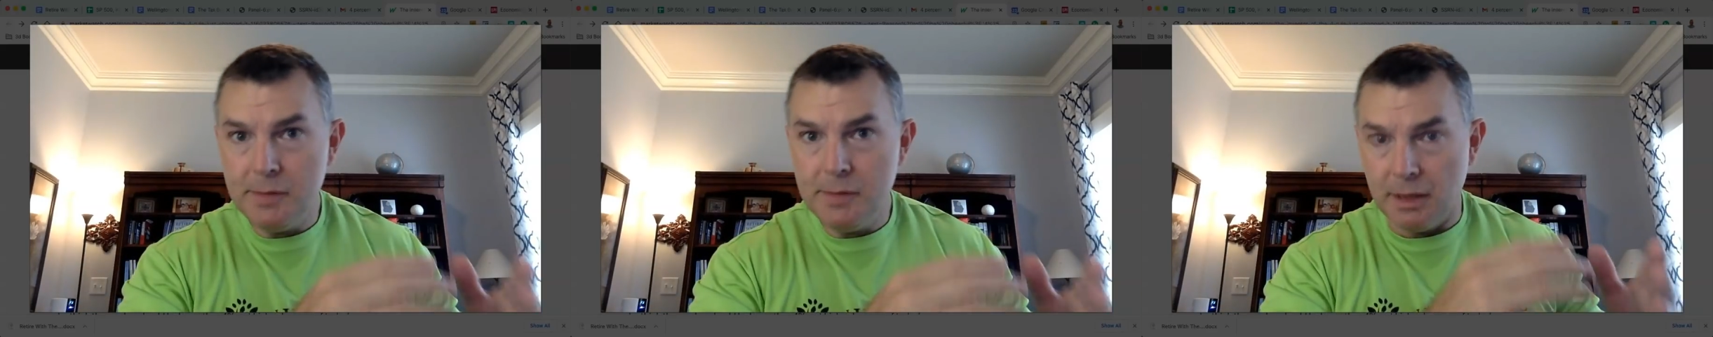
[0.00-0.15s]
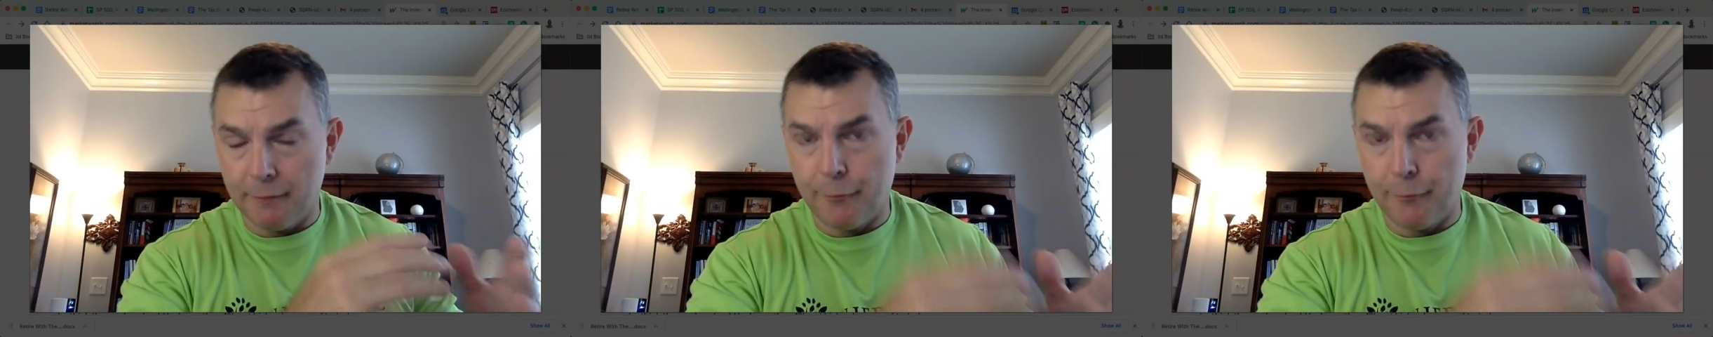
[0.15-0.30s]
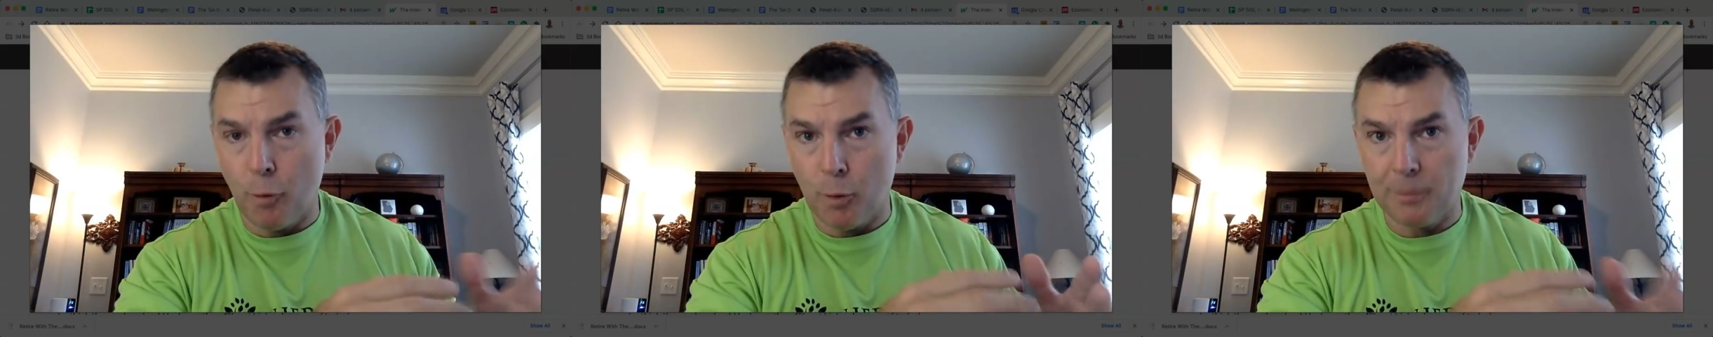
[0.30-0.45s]

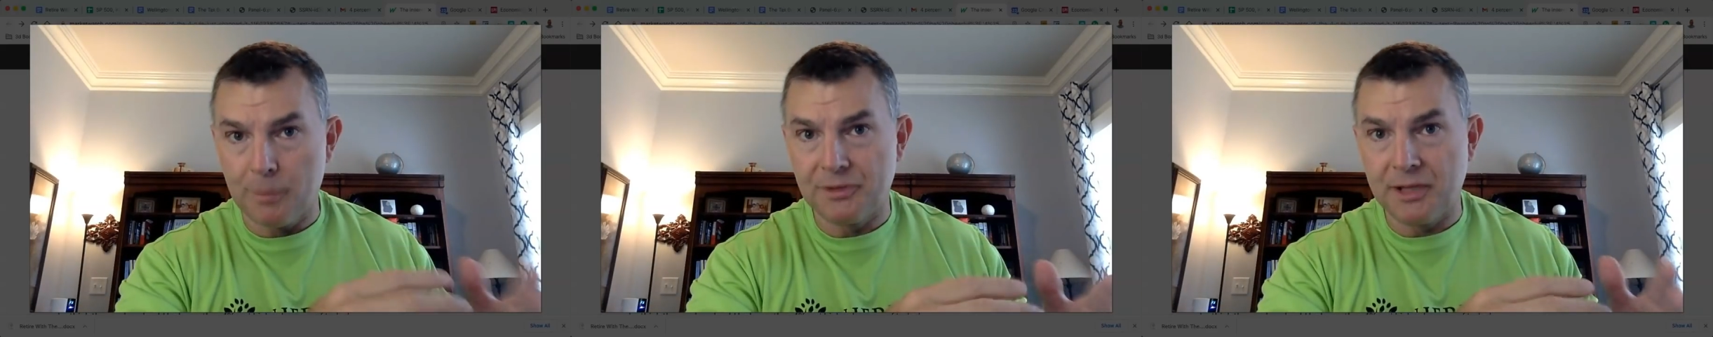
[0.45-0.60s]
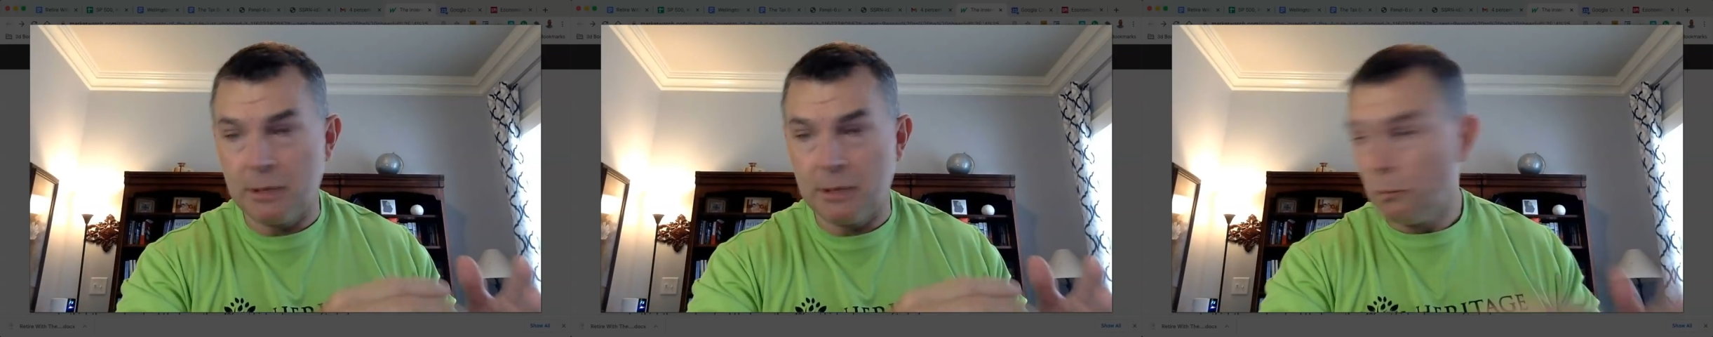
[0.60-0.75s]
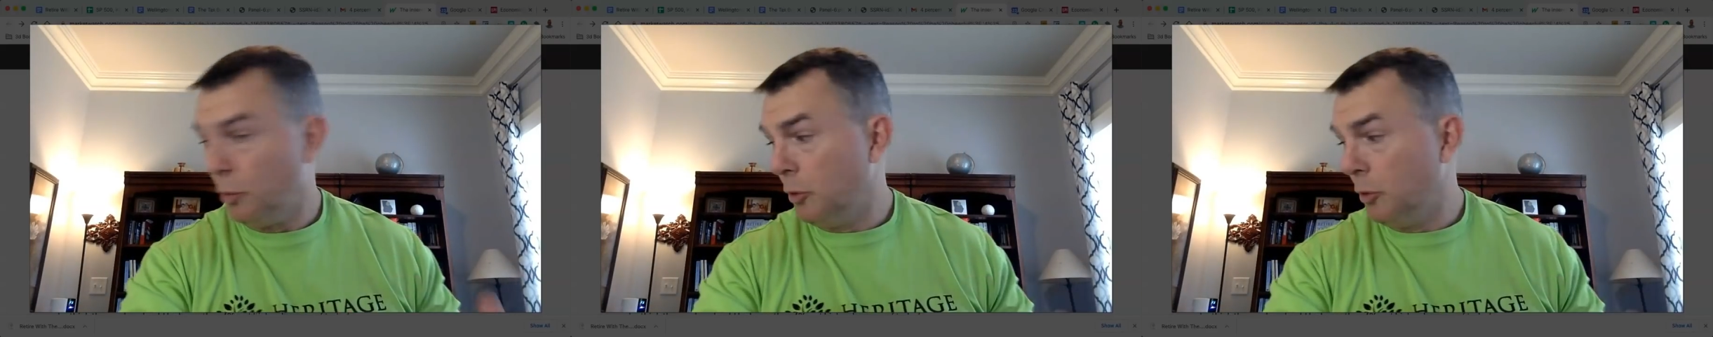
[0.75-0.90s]
a four
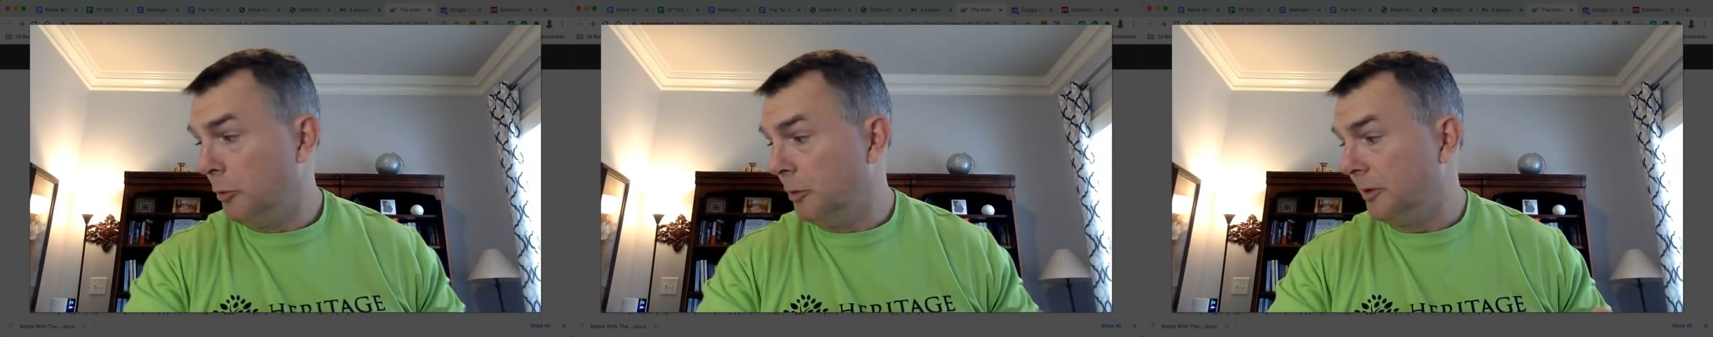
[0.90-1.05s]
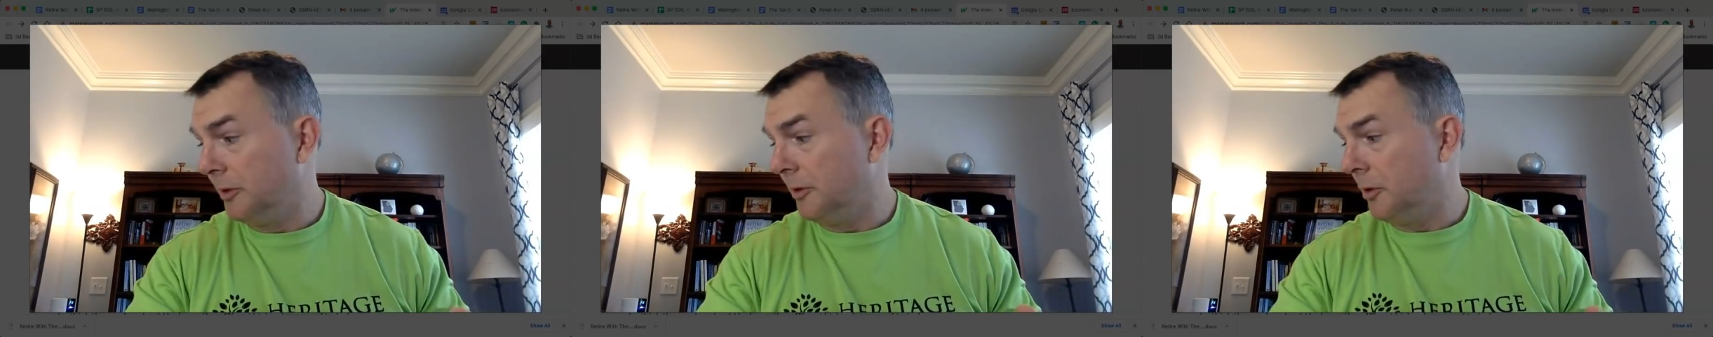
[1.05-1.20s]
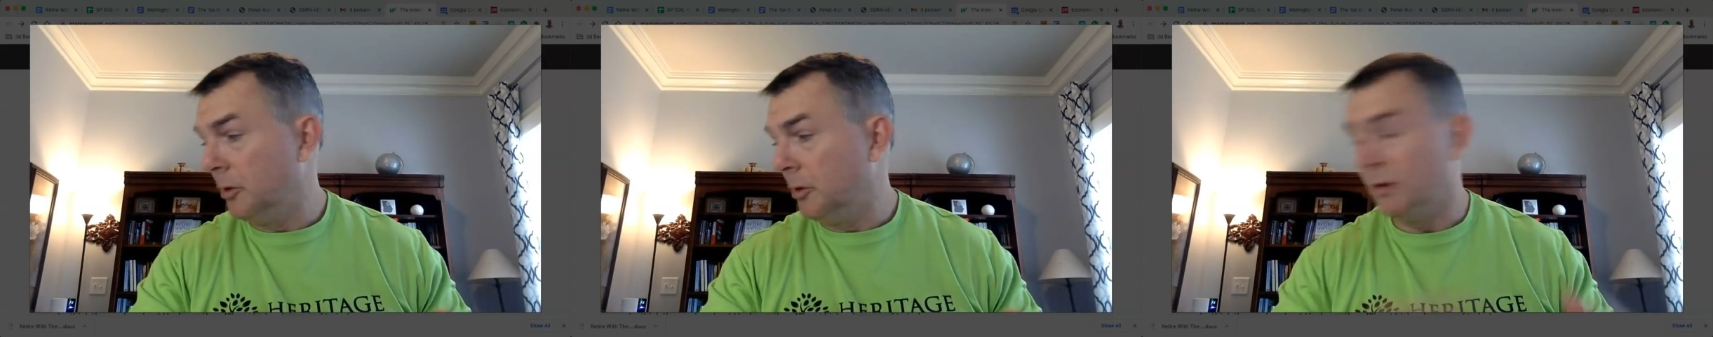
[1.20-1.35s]
percent rule
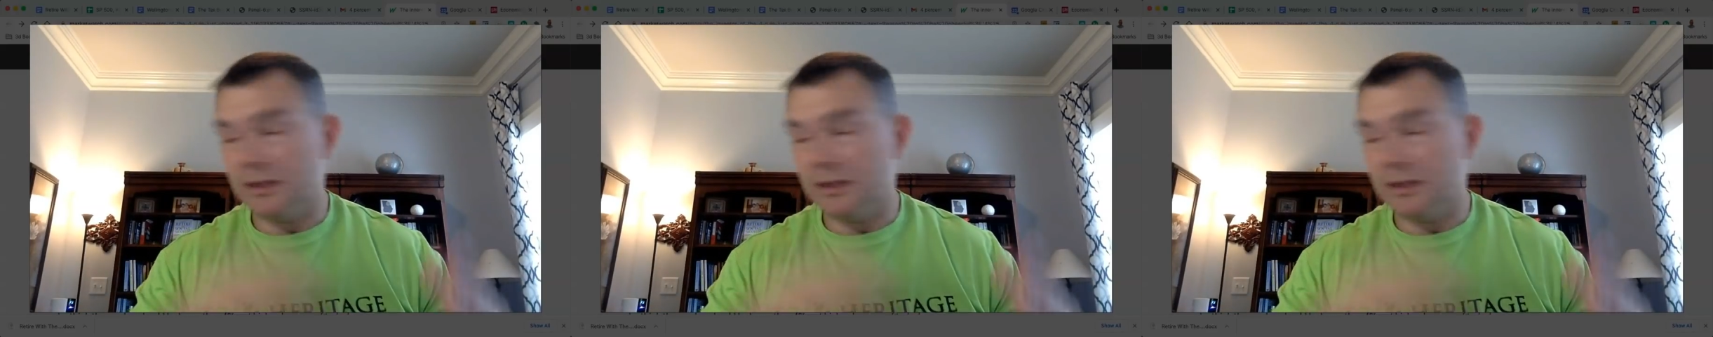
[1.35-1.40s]
with you know